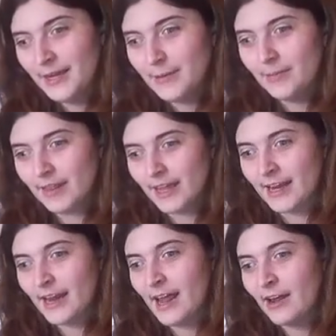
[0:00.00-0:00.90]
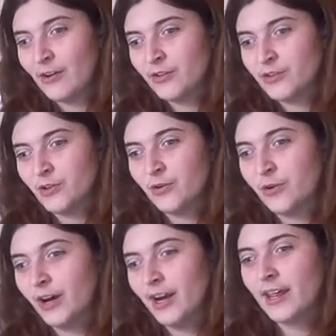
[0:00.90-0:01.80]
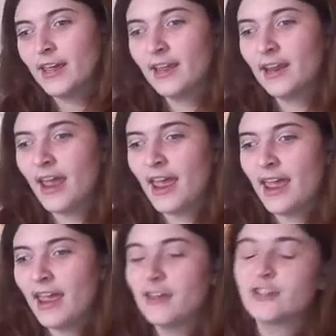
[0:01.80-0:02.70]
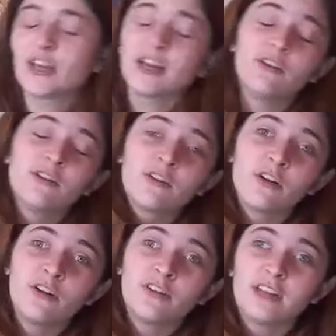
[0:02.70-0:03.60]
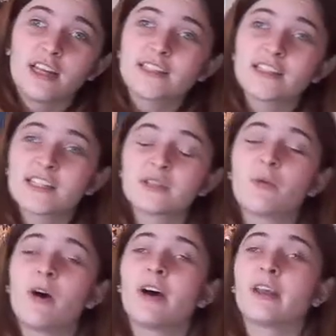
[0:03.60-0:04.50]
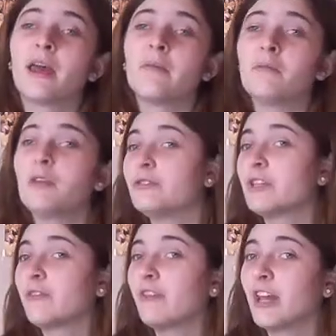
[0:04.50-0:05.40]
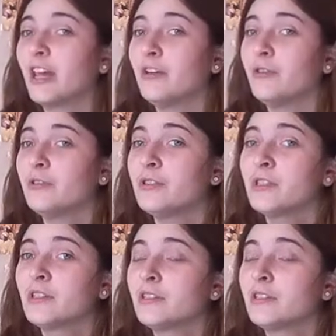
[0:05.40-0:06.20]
But then I also created a channel called Destyne Swan Music Videos.